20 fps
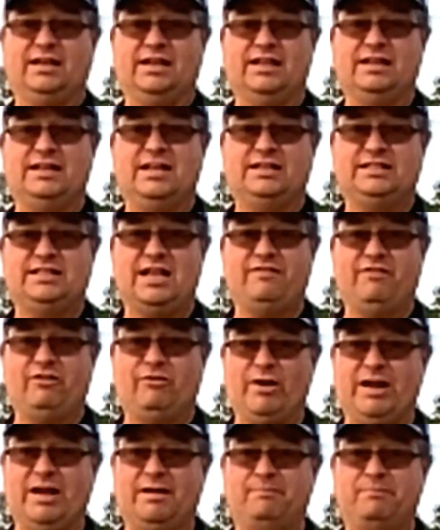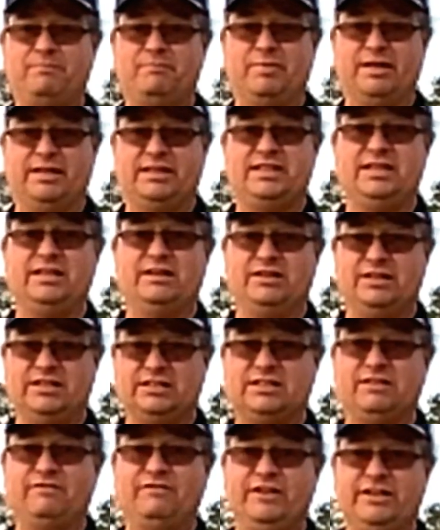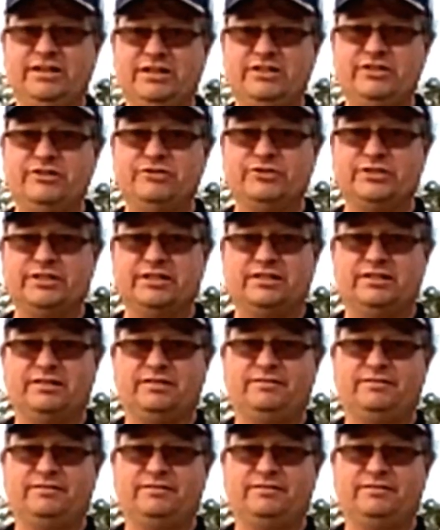It does have a ramp, but there is a fee to use it.